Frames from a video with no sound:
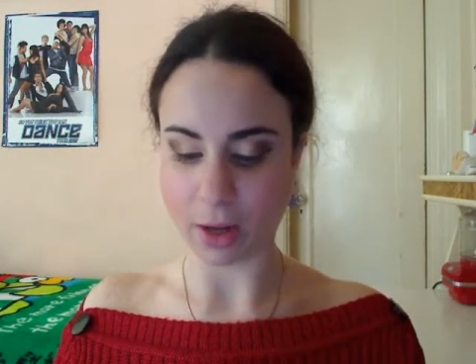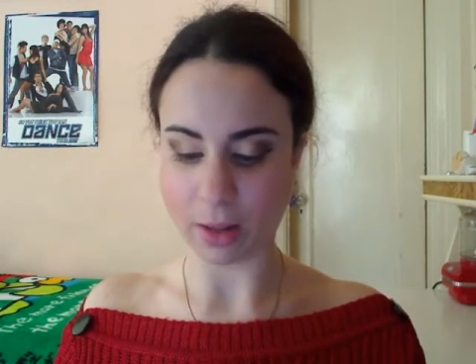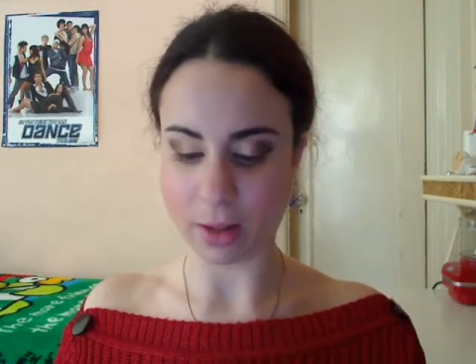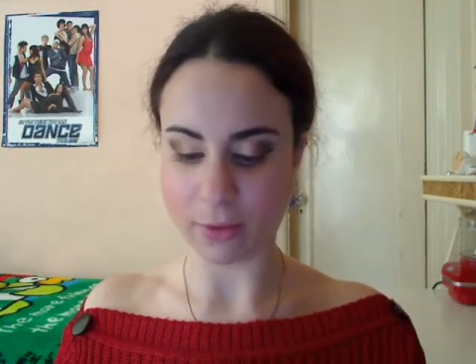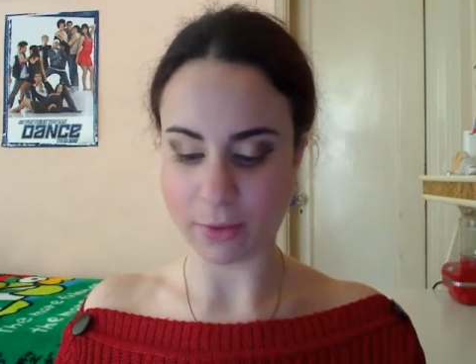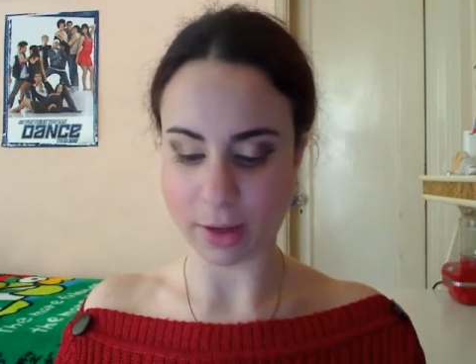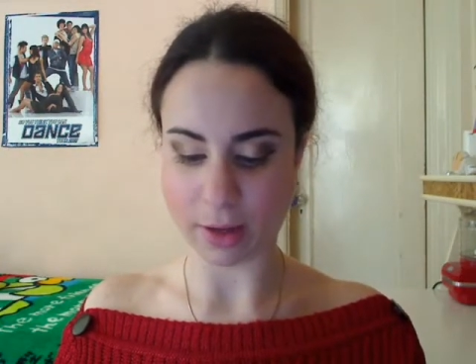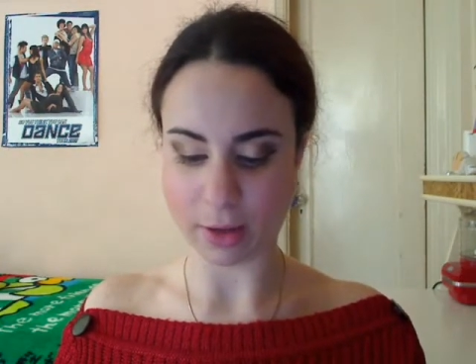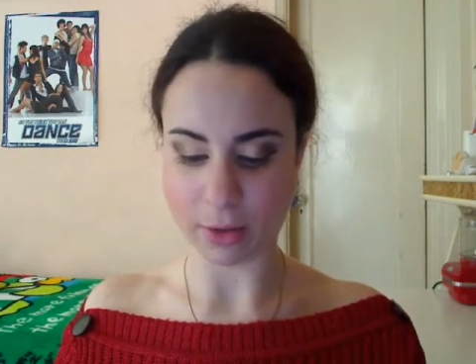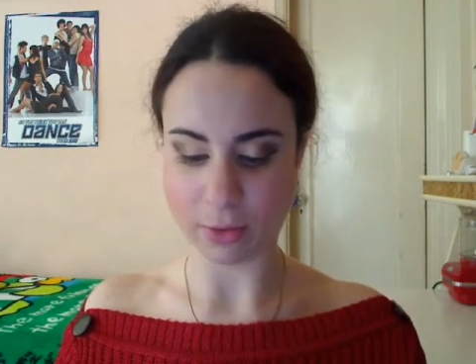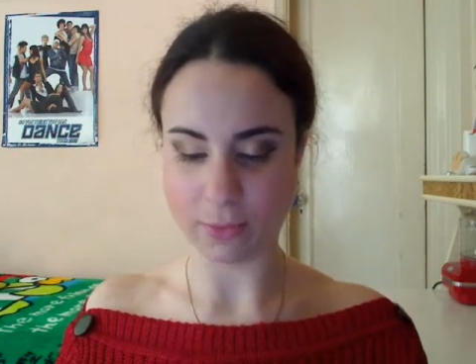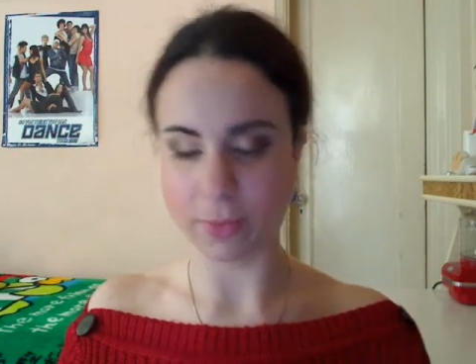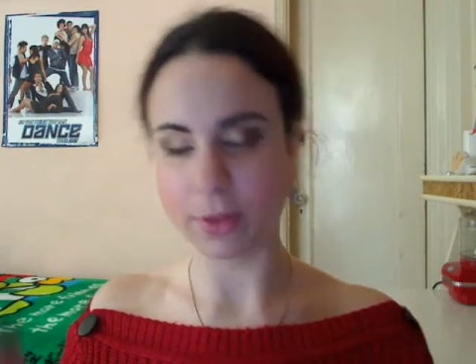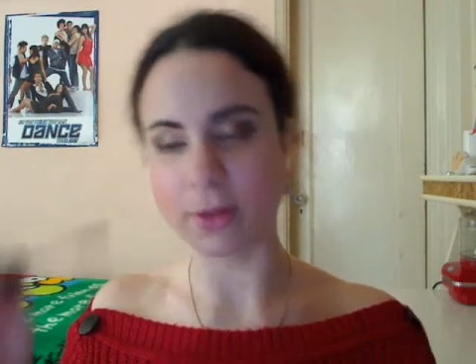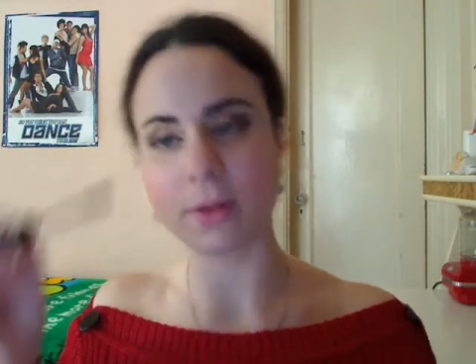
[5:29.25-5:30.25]
I love how
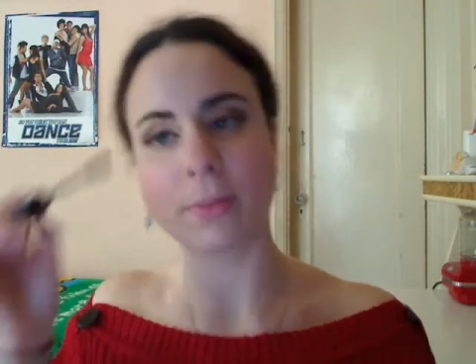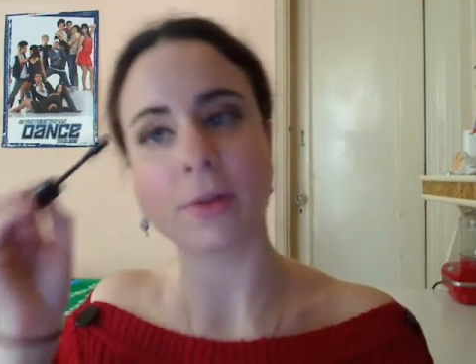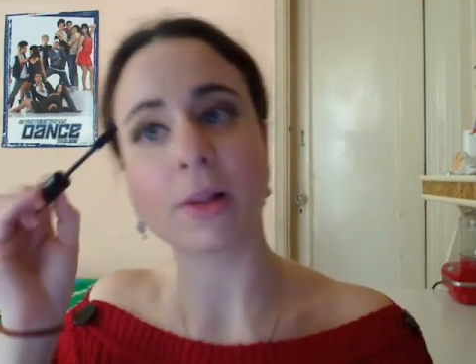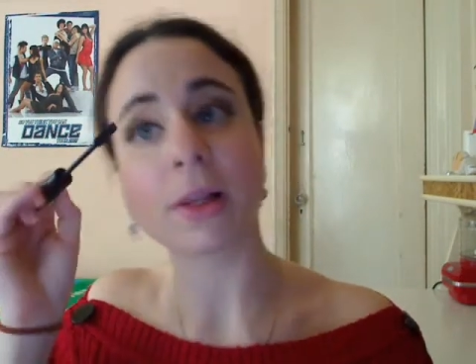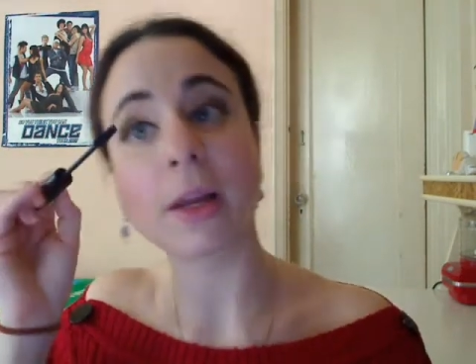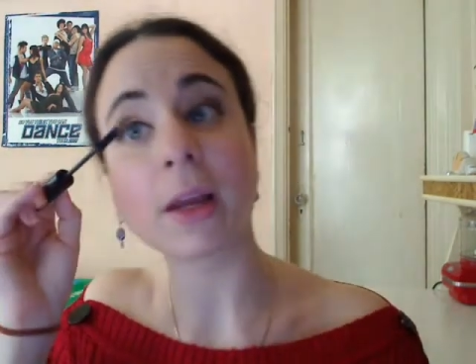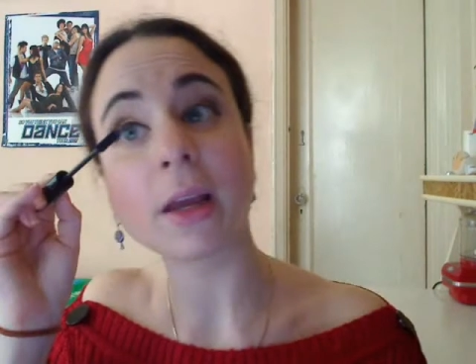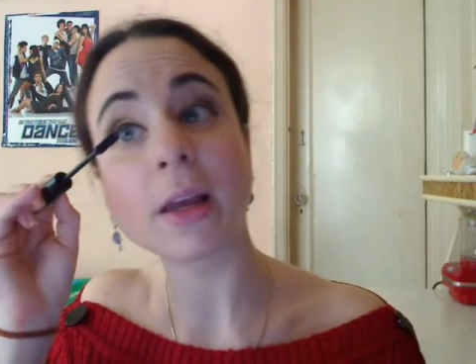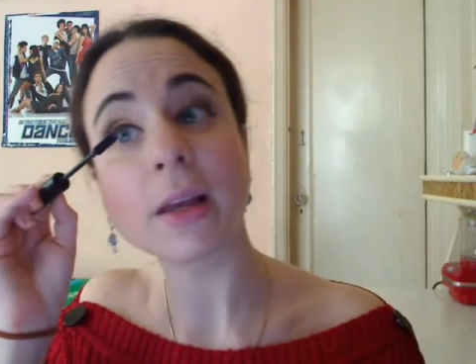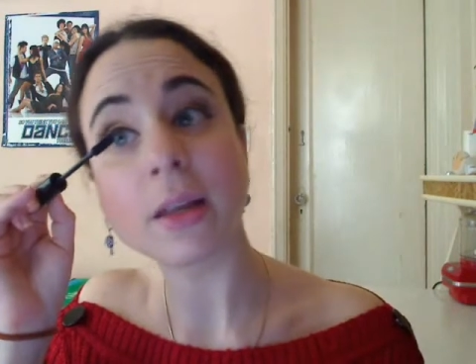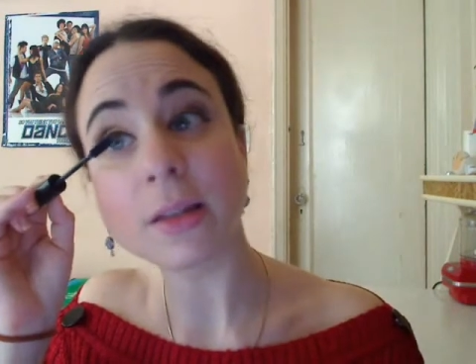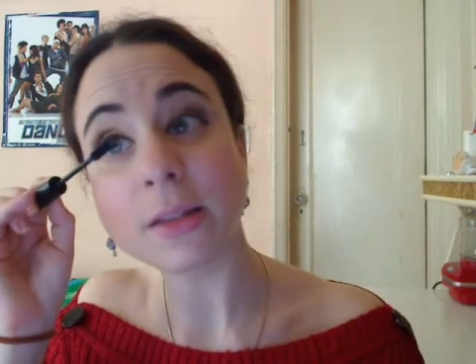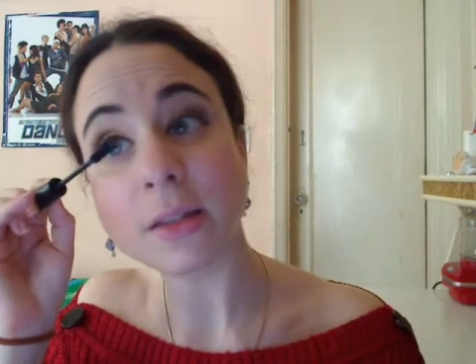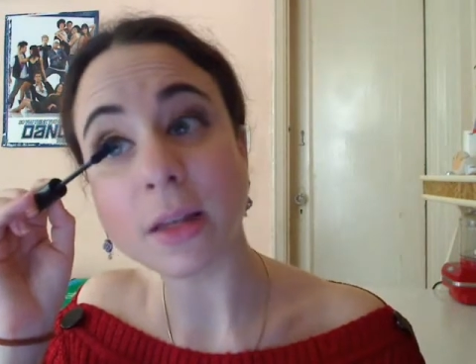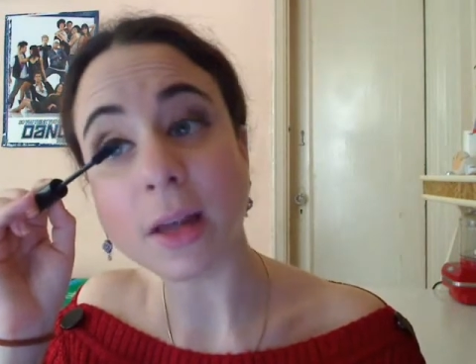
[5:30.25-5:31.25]
buildable it
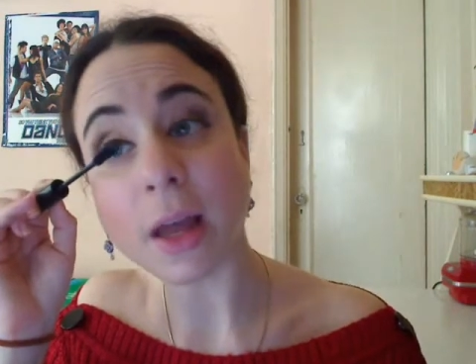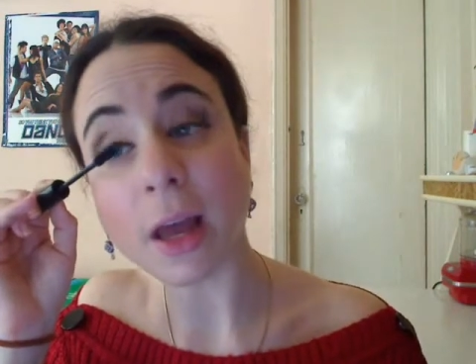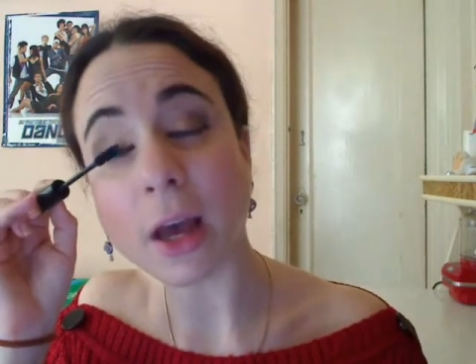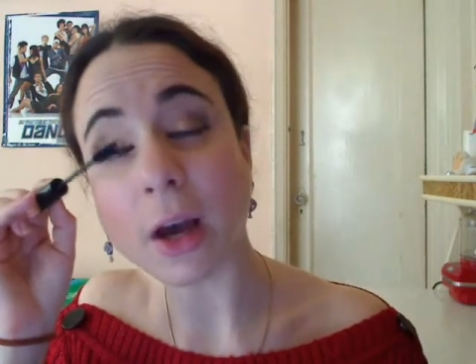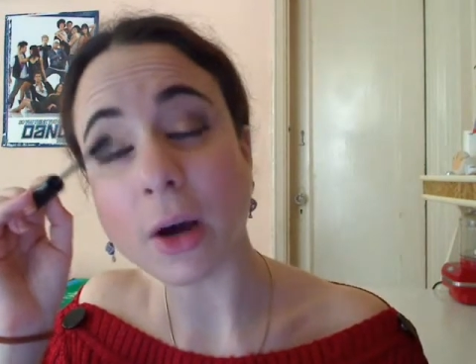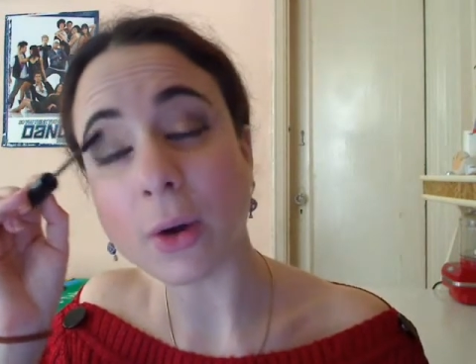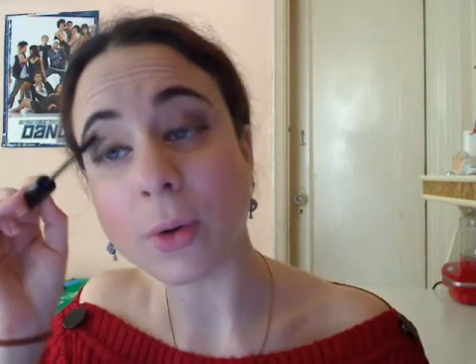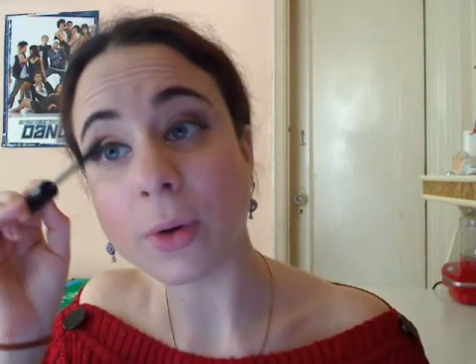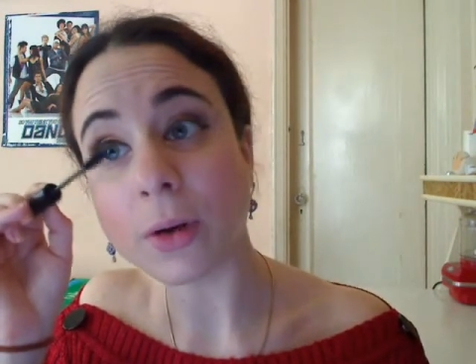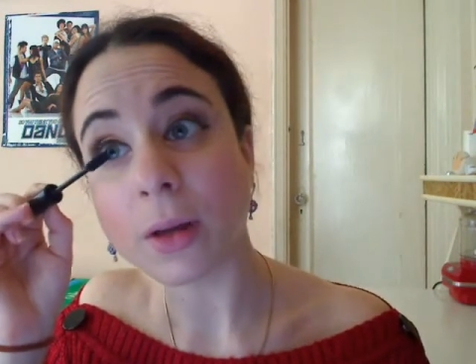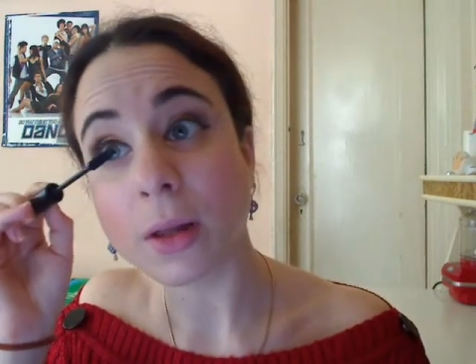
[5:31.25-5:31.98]
is and how